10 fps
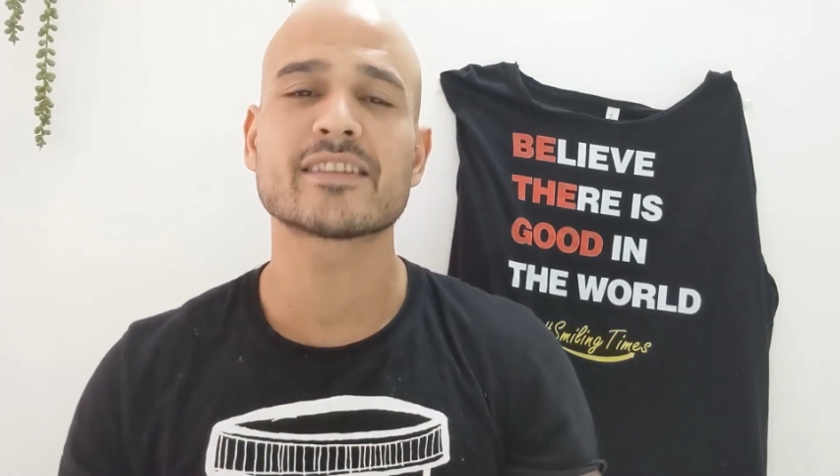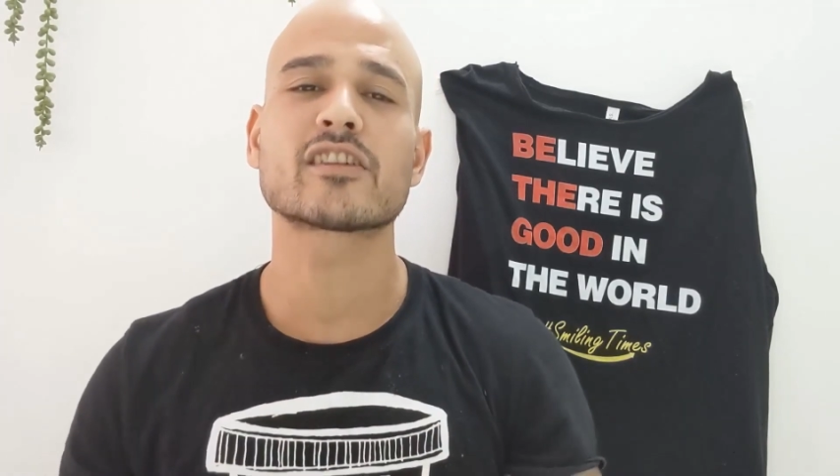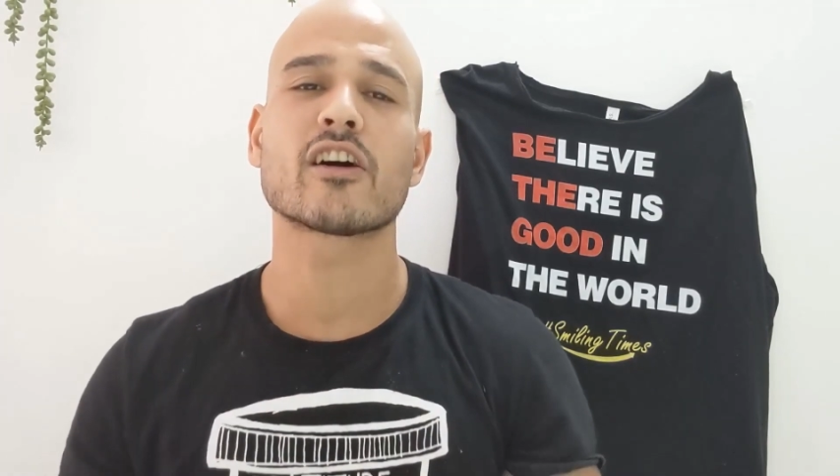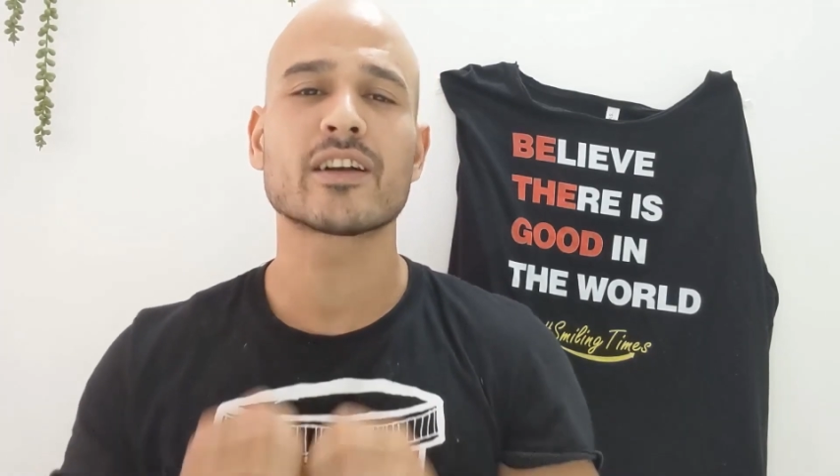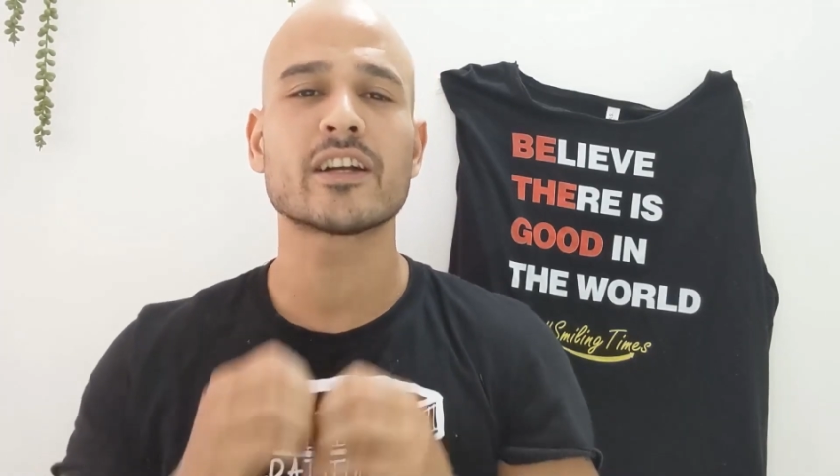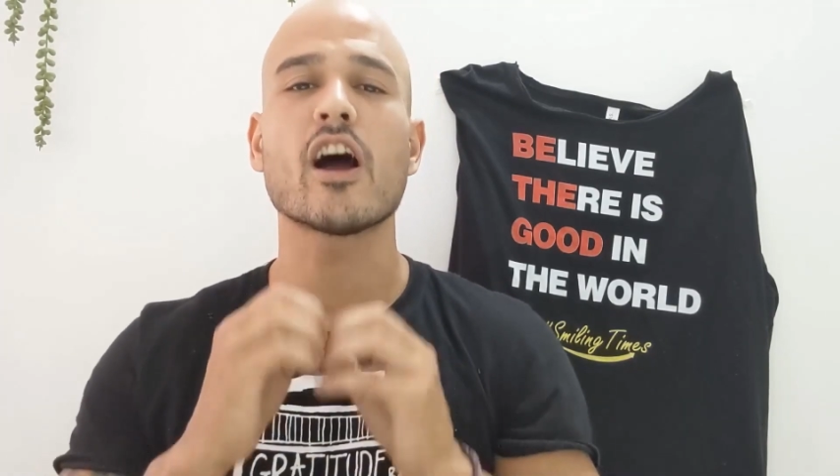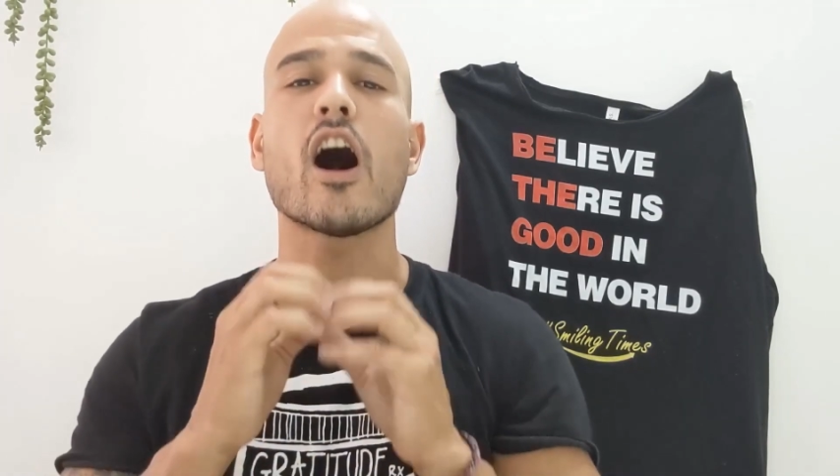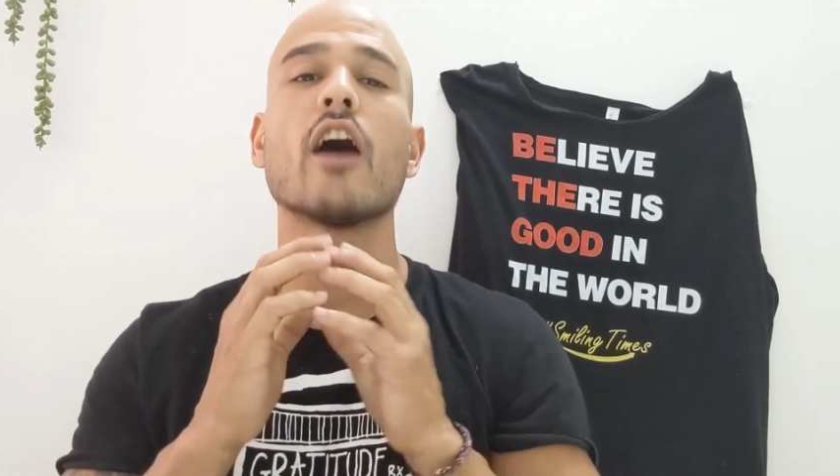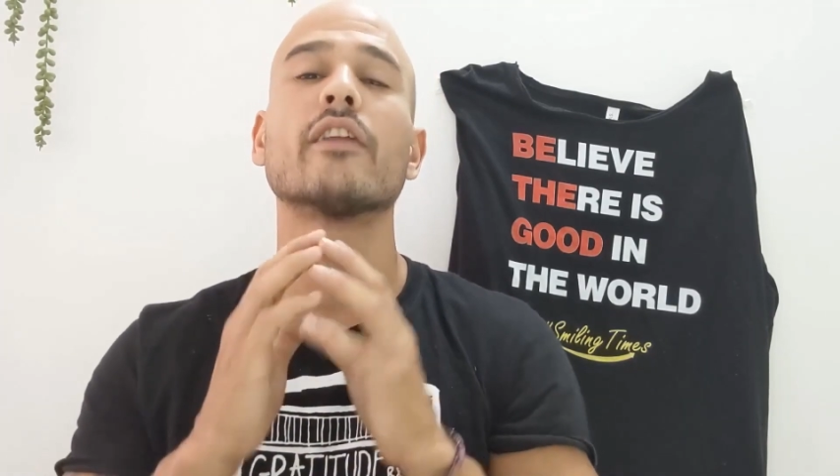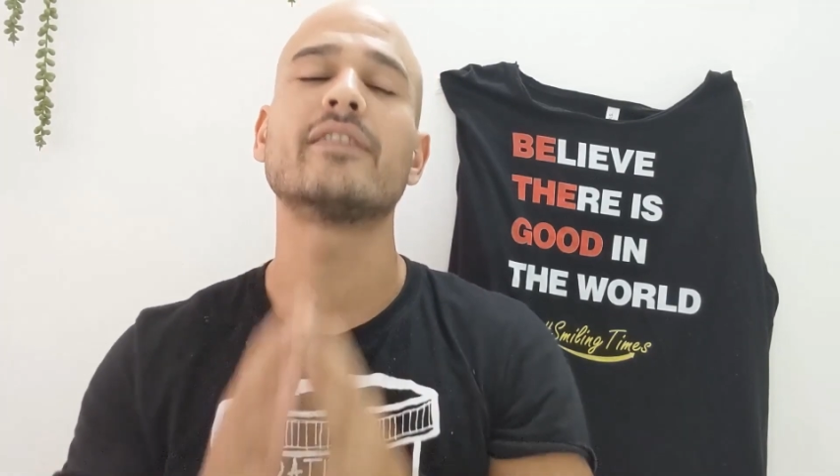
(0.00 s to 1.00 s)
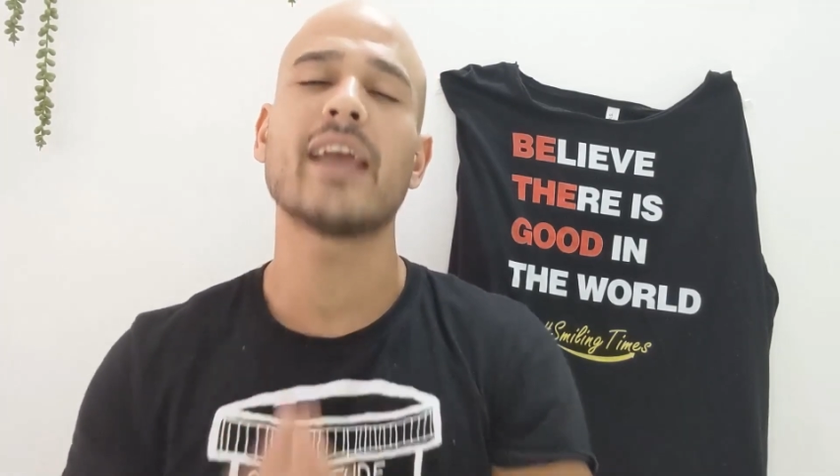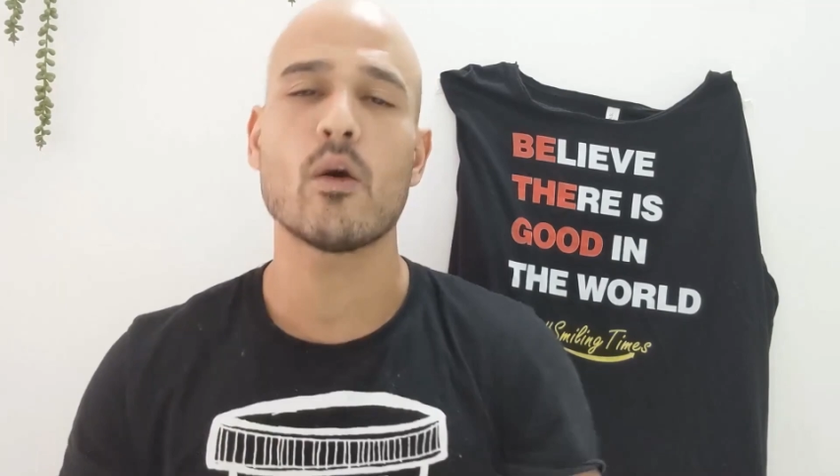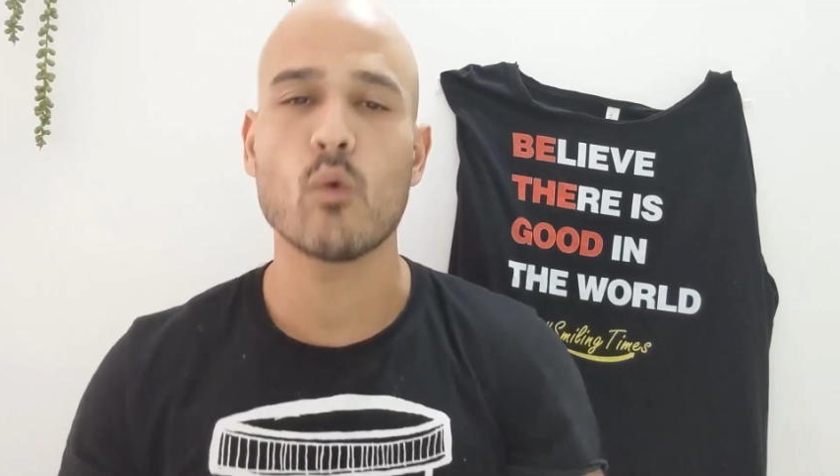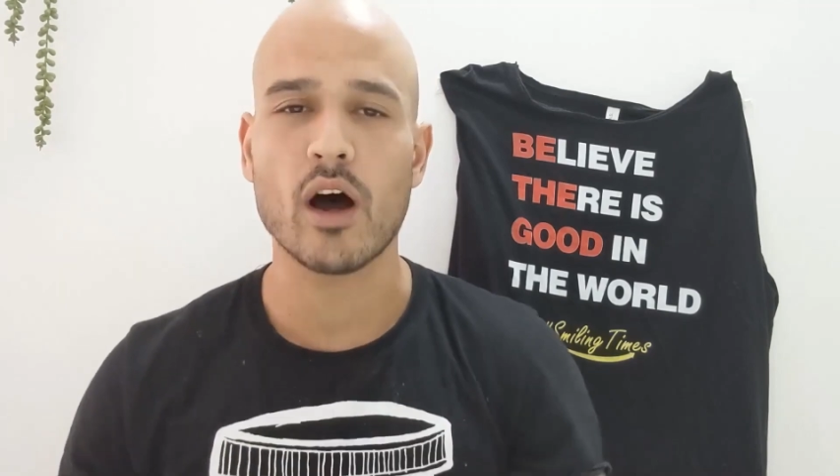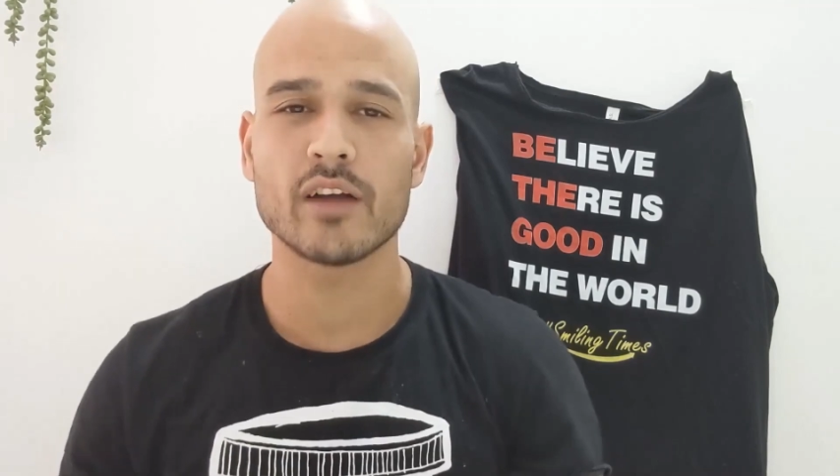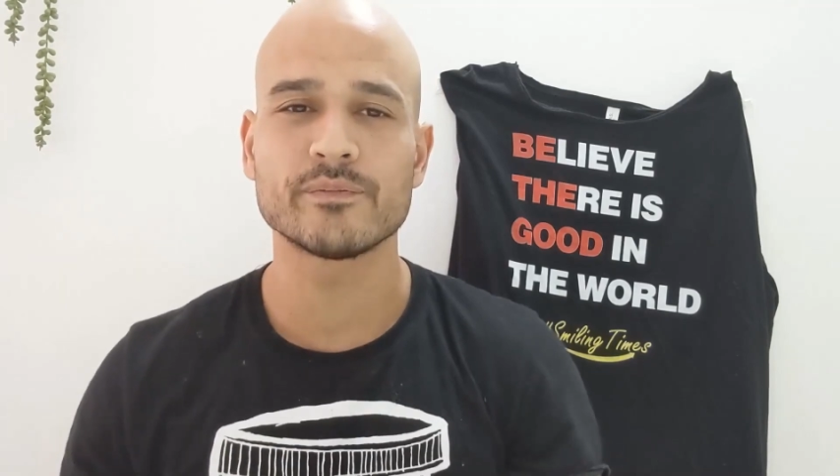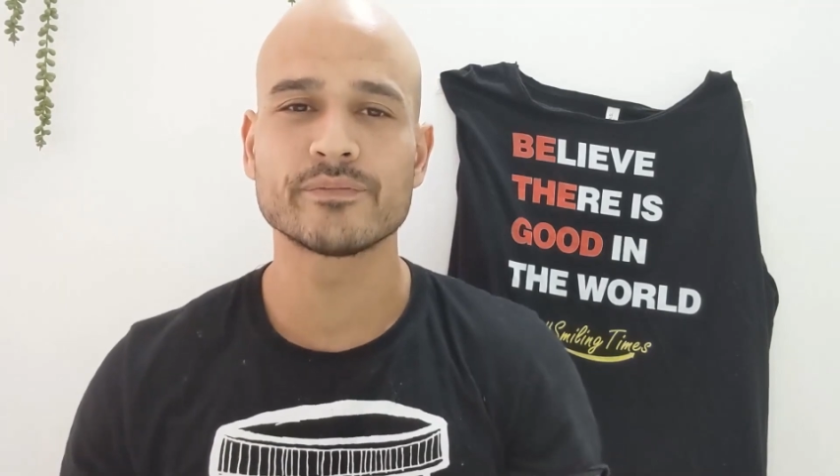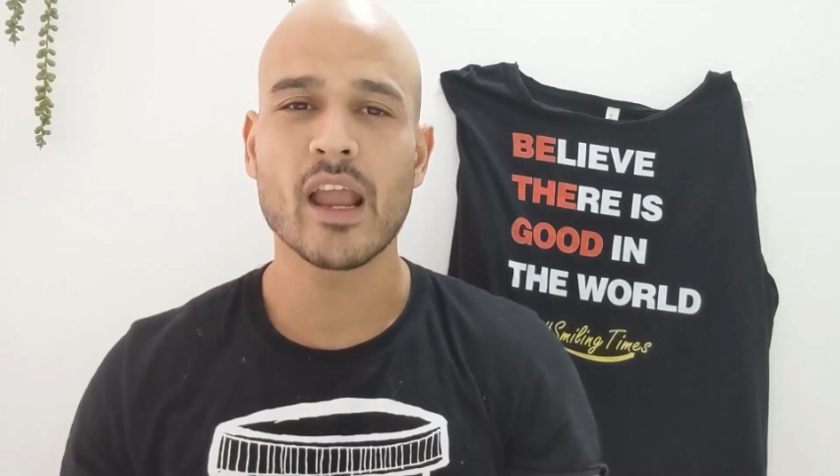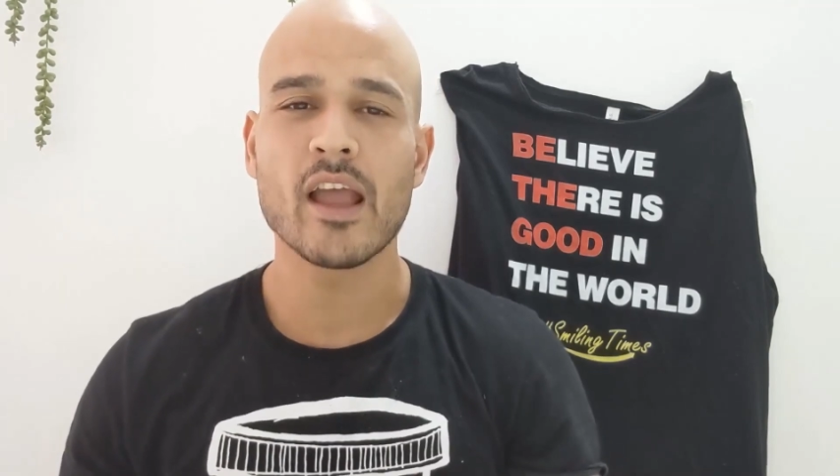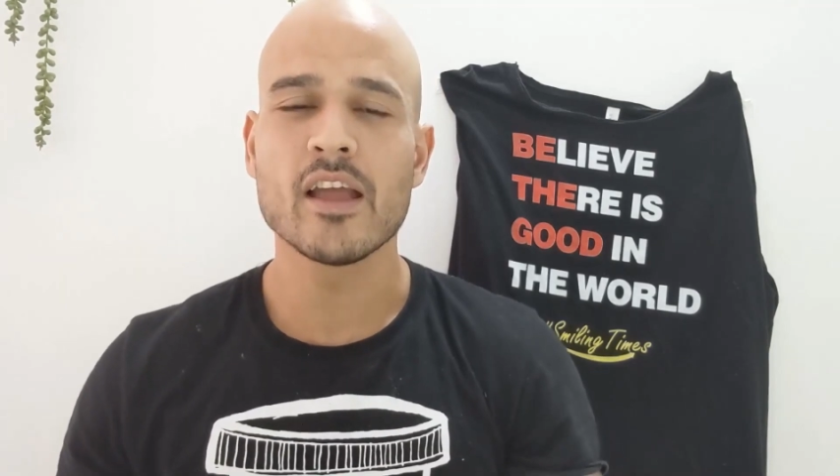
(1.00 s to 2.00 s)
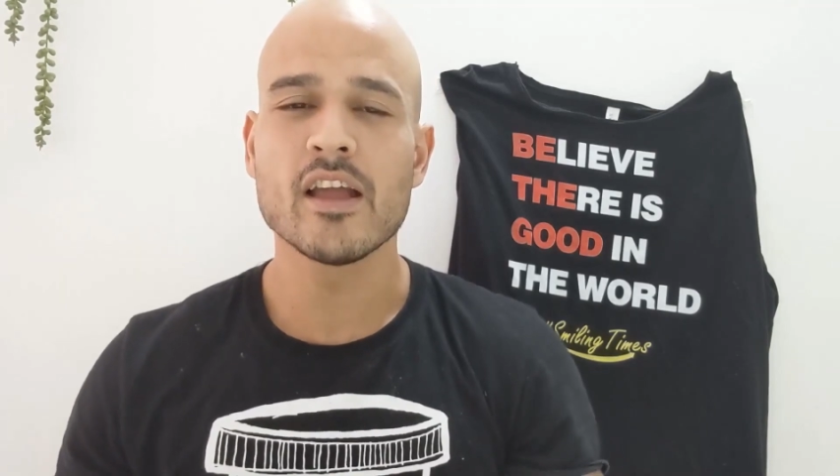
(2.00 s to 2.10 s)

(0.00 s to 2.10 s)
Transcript: started on day one.